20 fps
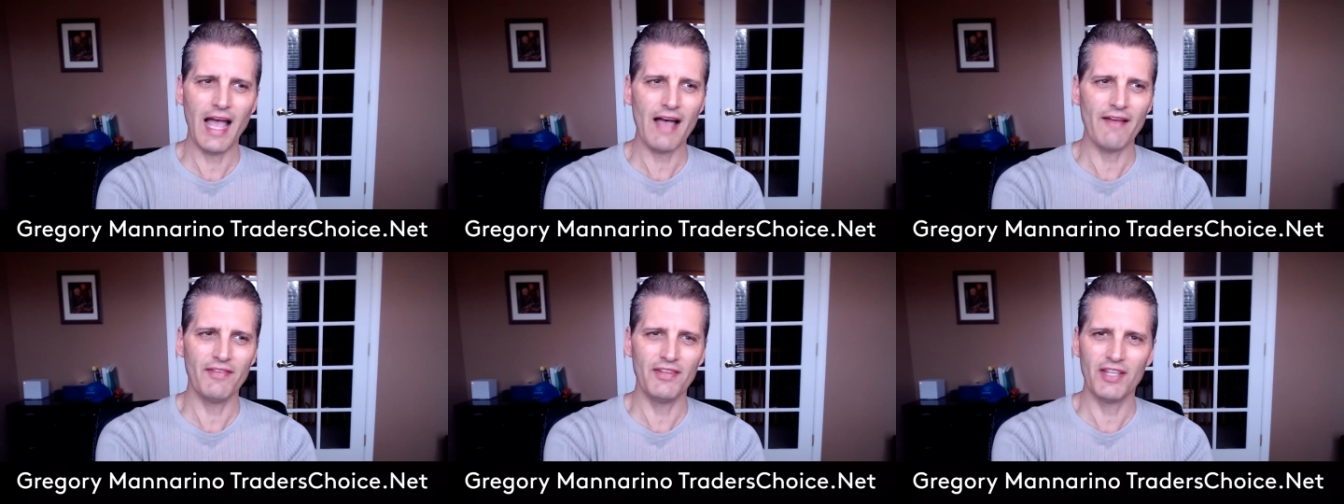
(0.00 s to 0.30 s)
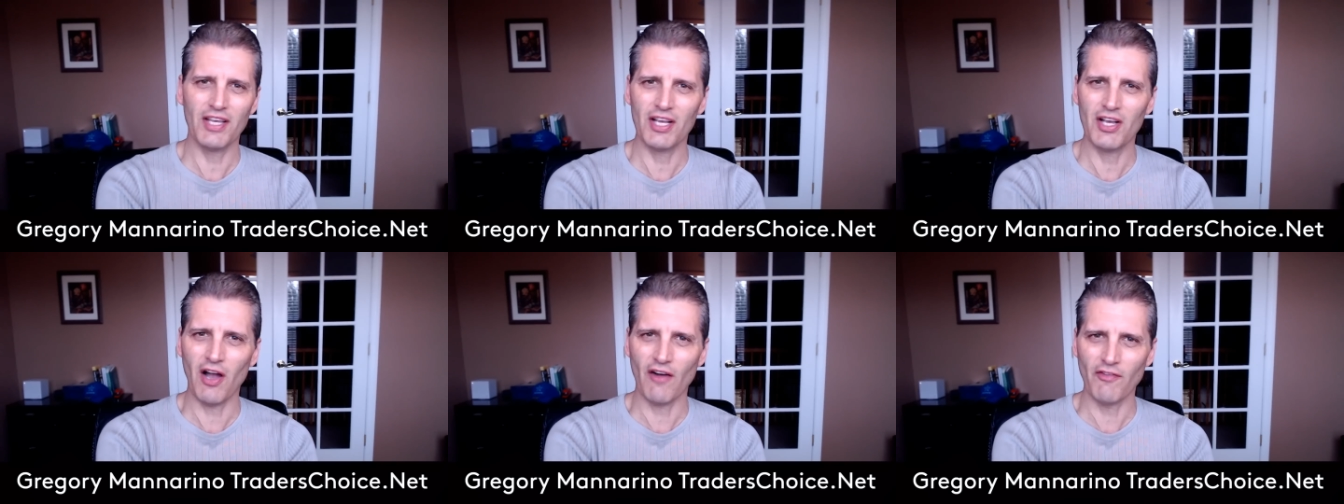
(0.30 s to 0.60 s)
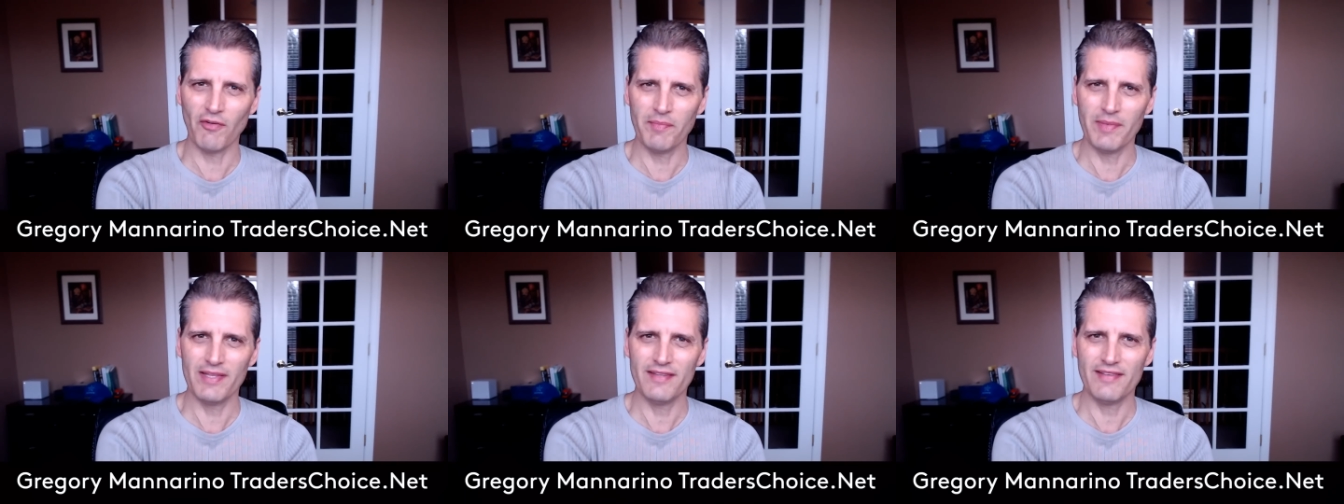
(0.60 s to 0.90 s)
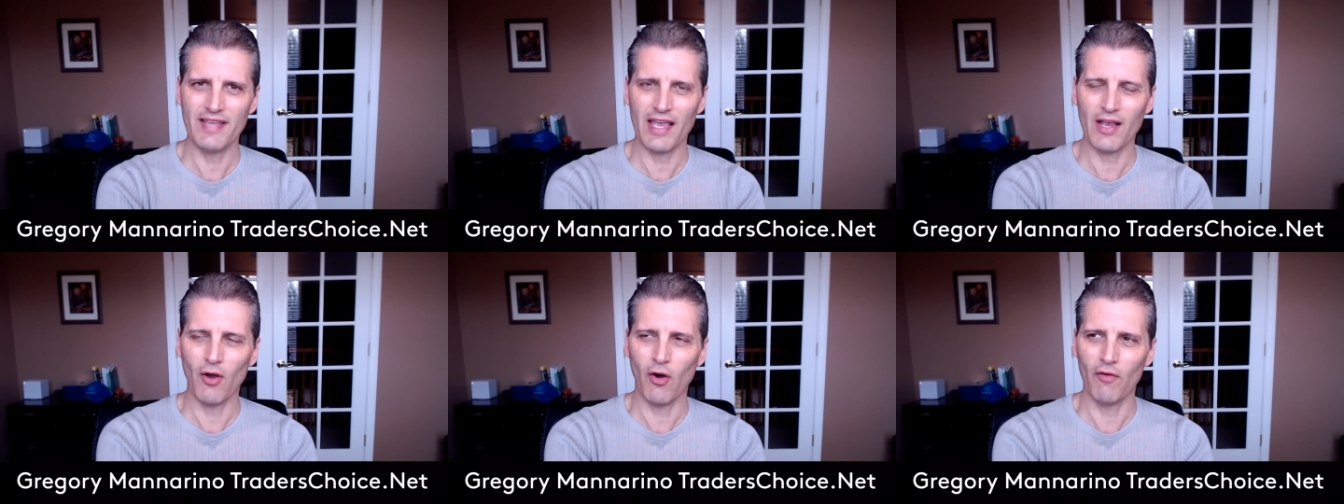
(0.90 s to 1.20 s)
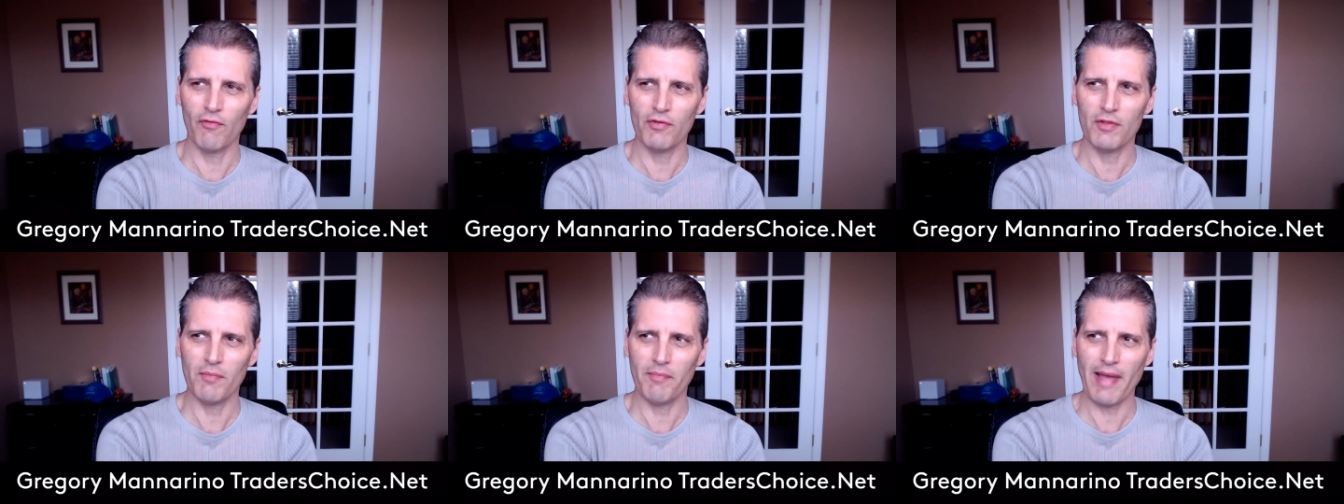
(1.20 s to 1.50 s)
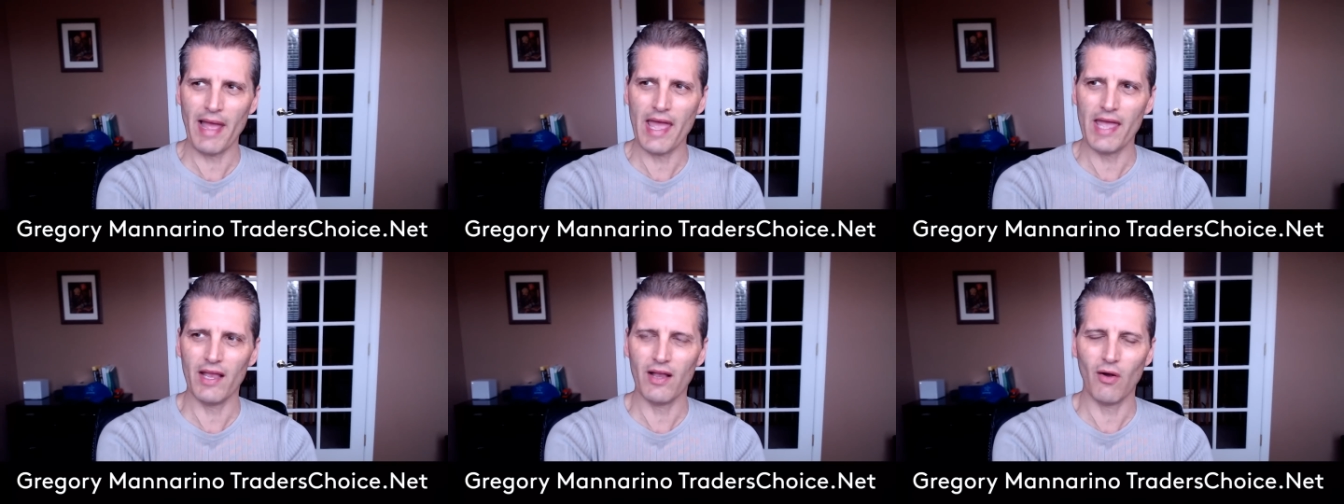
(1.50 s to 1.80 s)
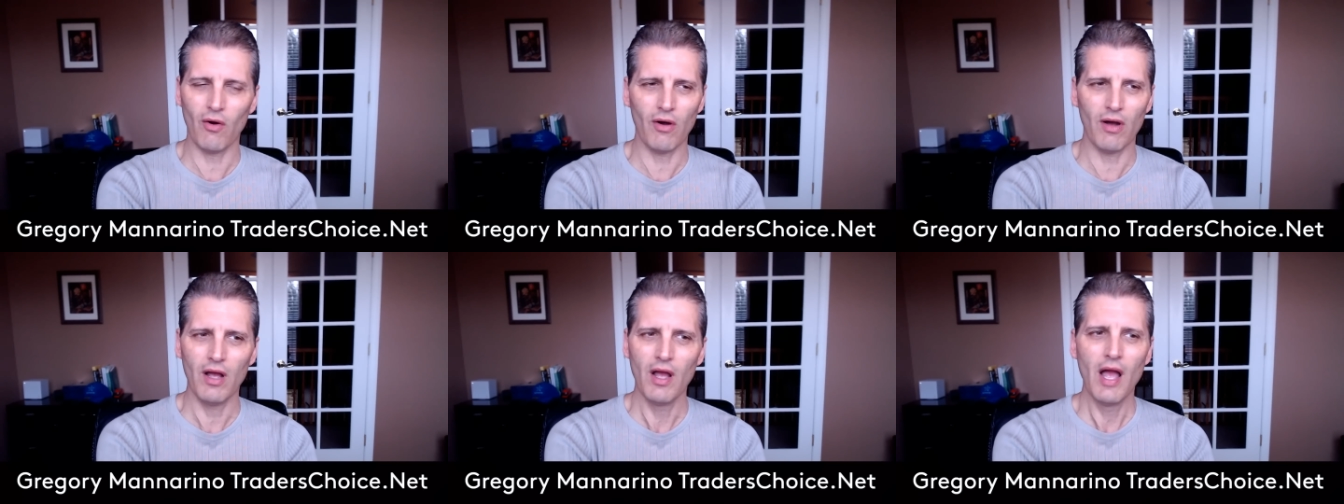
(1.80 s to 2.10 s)
the government take over the bank
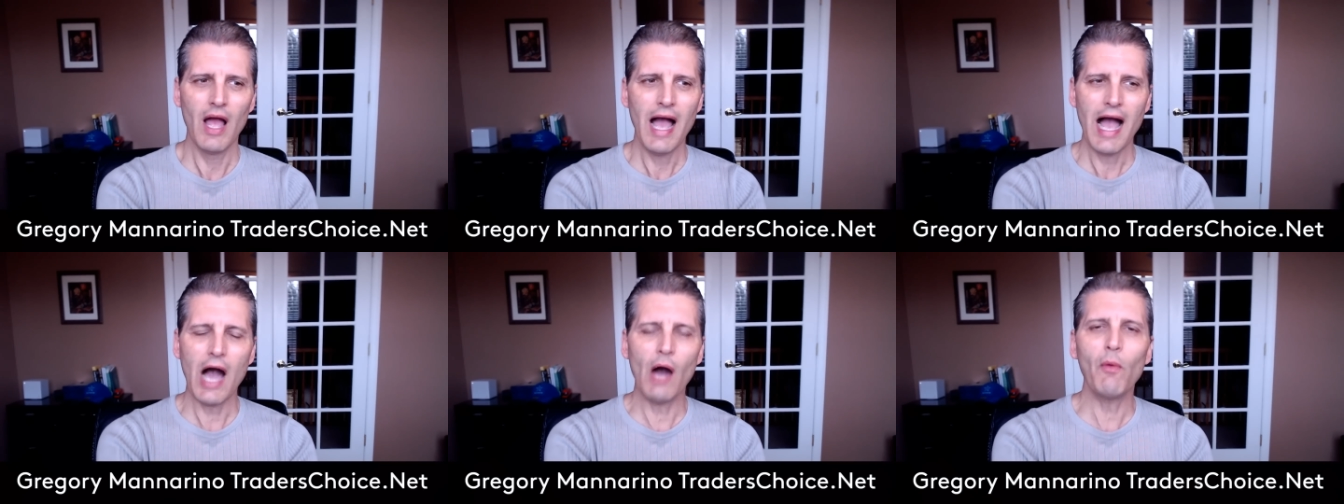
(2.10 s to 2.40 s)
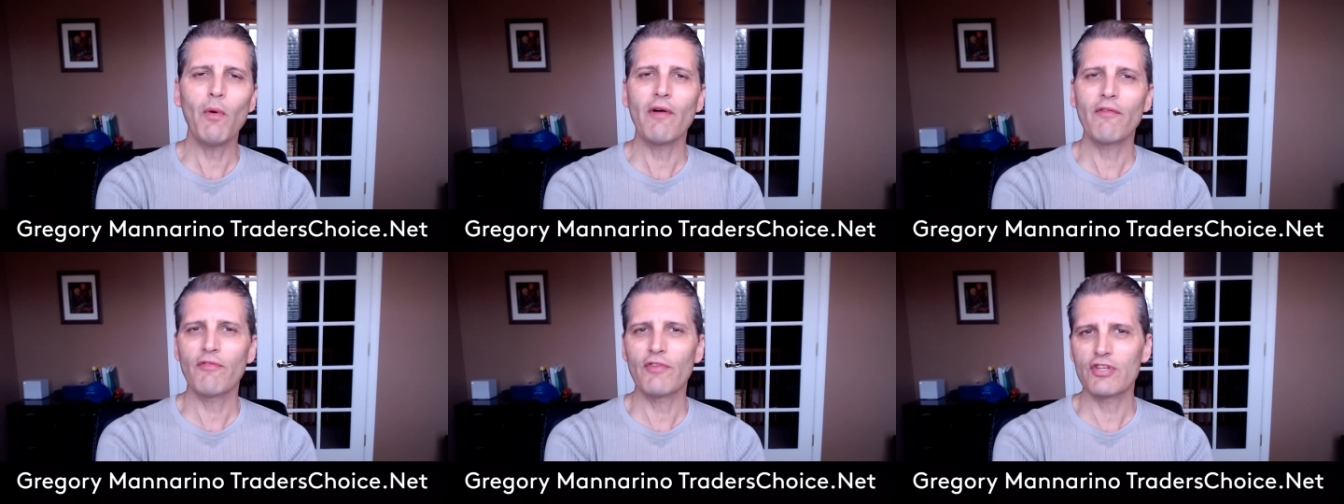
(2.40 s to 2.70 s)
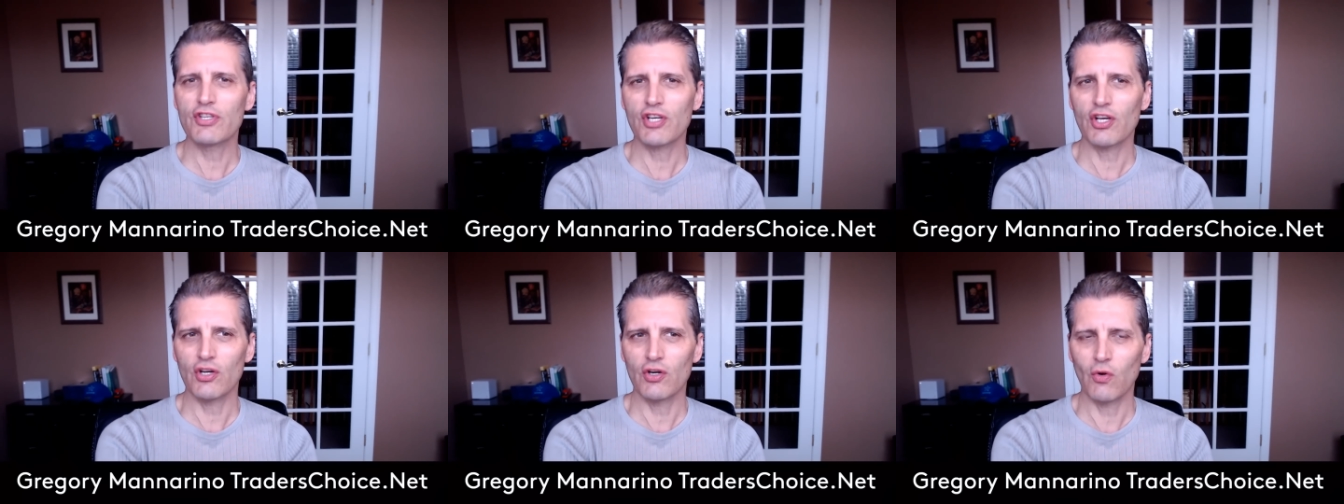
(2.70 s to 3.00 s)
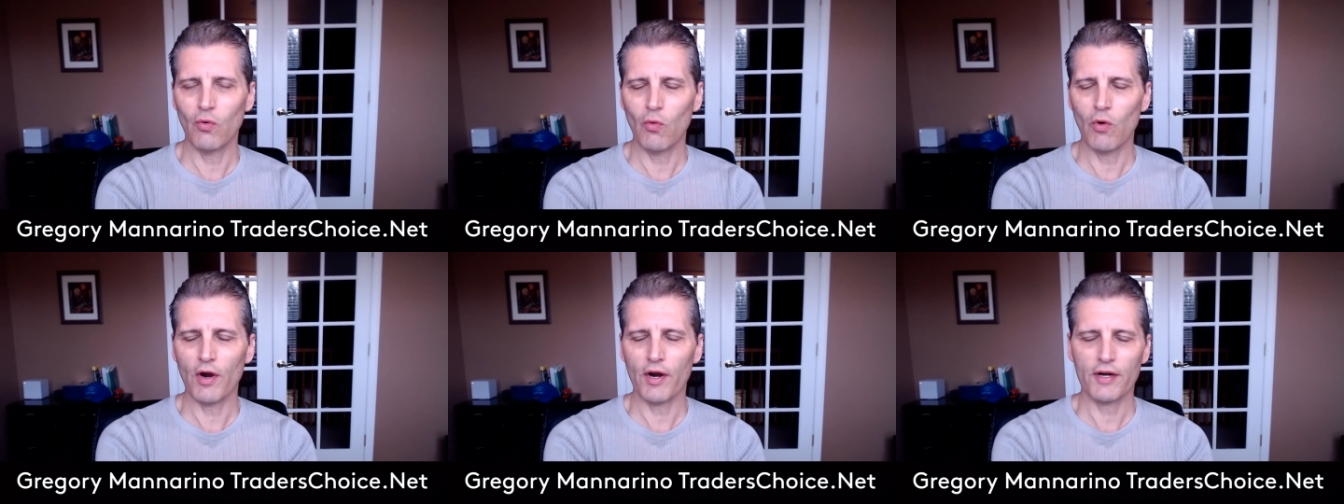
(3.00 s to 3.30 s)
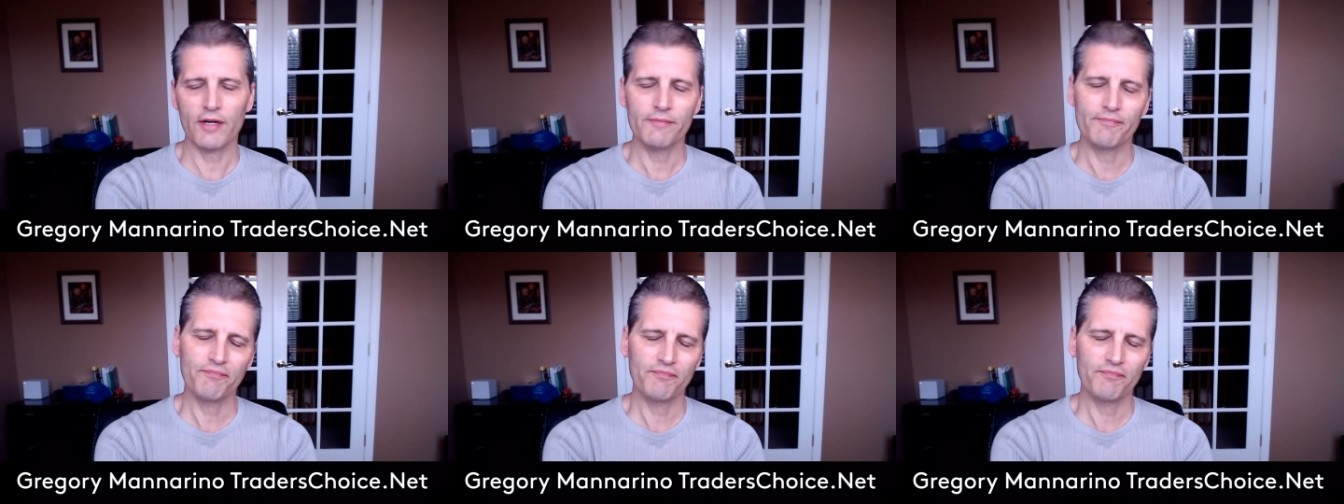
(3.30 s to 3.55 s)
or however it's going to work,